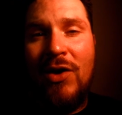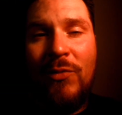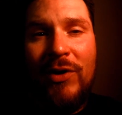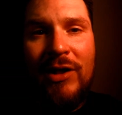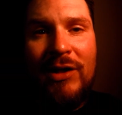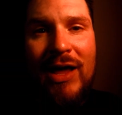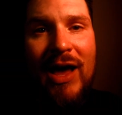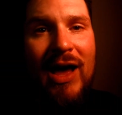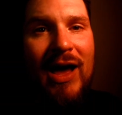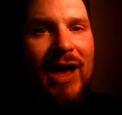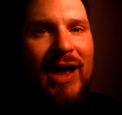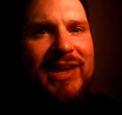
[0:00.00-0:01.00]
Well,
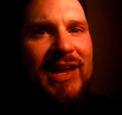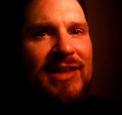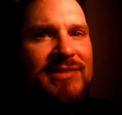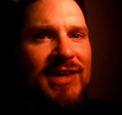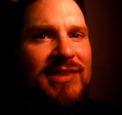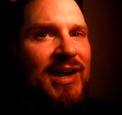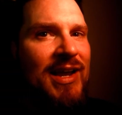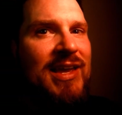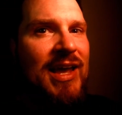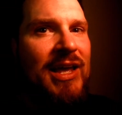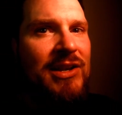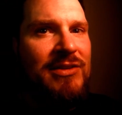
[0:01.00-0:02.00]
I can't say that I
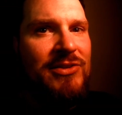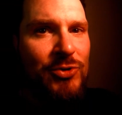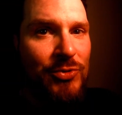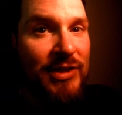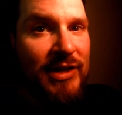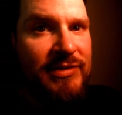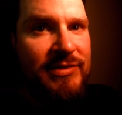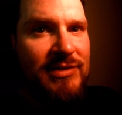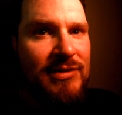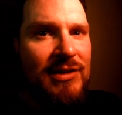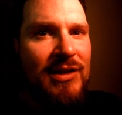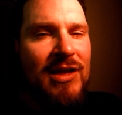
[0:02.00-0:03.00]
can't do
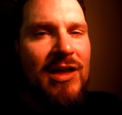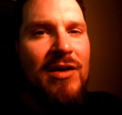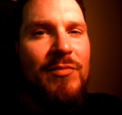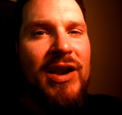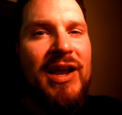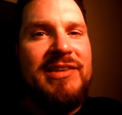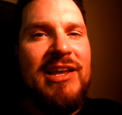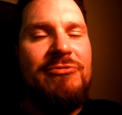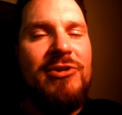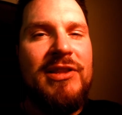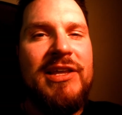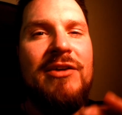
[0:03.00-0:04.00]
this, but I
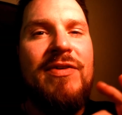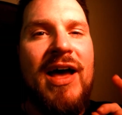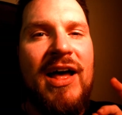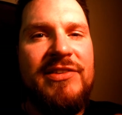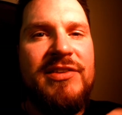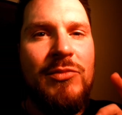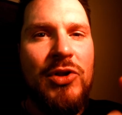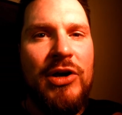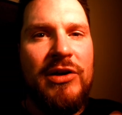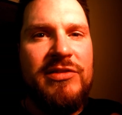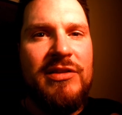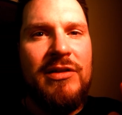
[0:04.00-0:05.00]
definitely have had some
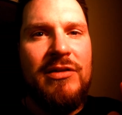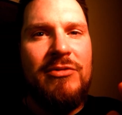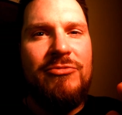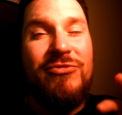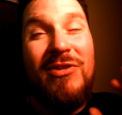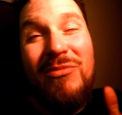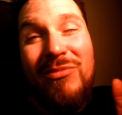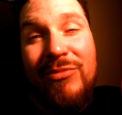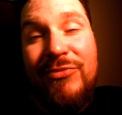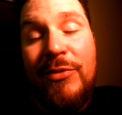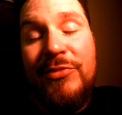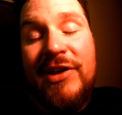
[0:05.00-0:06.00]
looks from
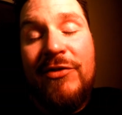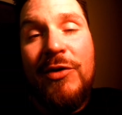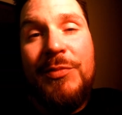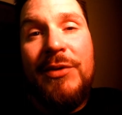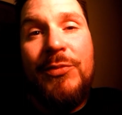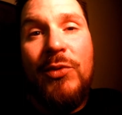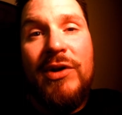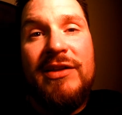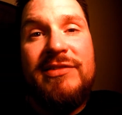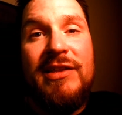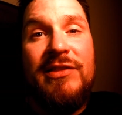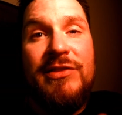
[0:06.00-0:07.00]
several people when I
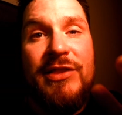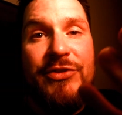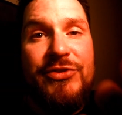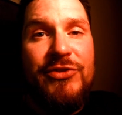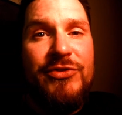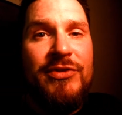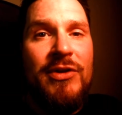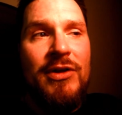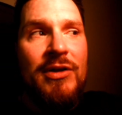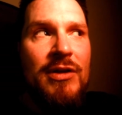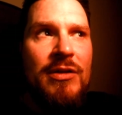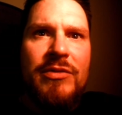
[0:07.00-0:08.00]
say this is
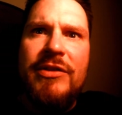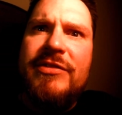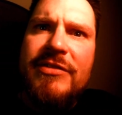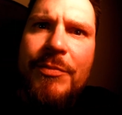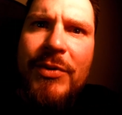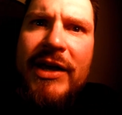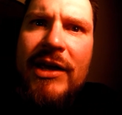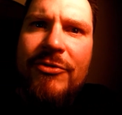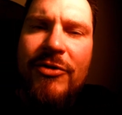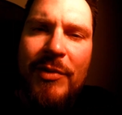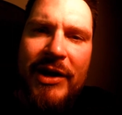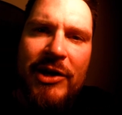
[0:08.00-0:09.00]
the plan
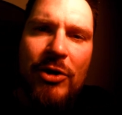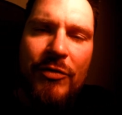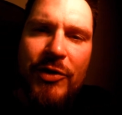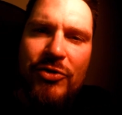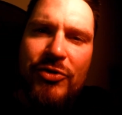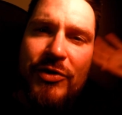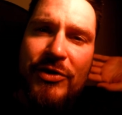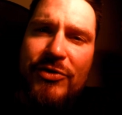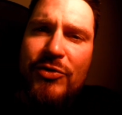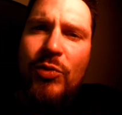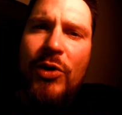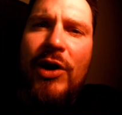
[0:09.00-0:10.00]
for my near future. This
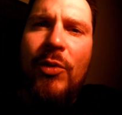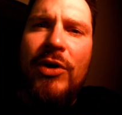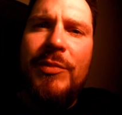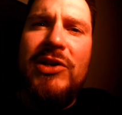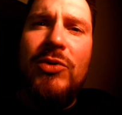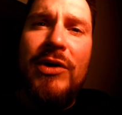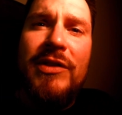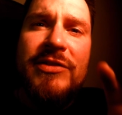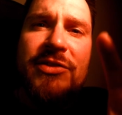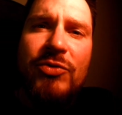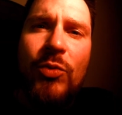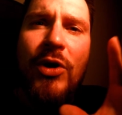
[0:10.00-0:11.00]
is where I want to be doing.
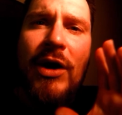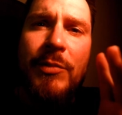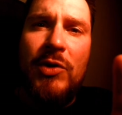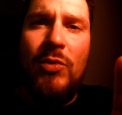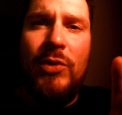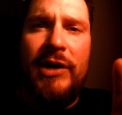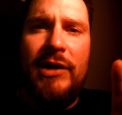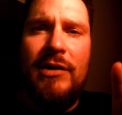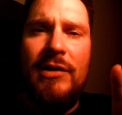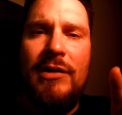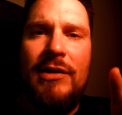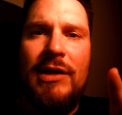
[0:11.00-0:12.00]
This is where I'm going.
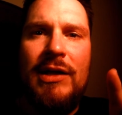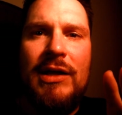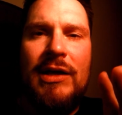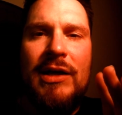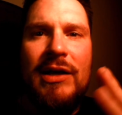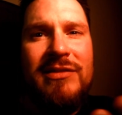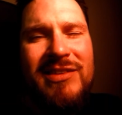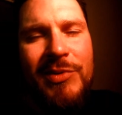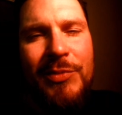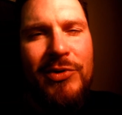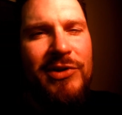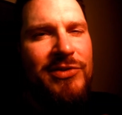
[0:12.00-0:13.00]
And some
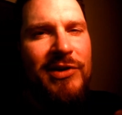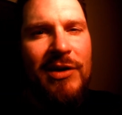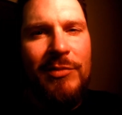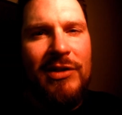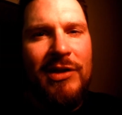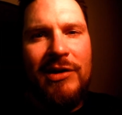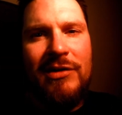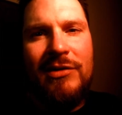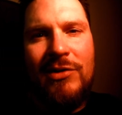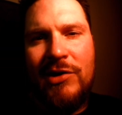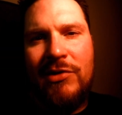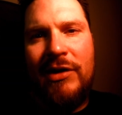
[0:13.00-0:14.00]
people just look at me like,
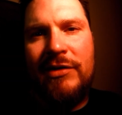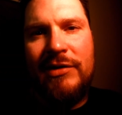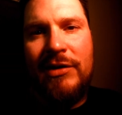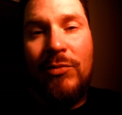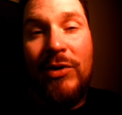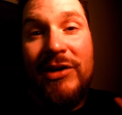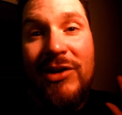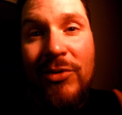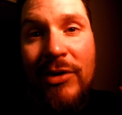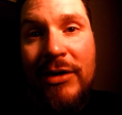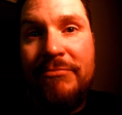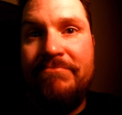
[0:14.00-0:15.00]
you're crazy. Well, you know
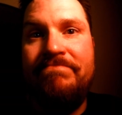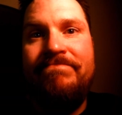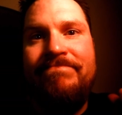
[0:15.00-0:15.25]
what?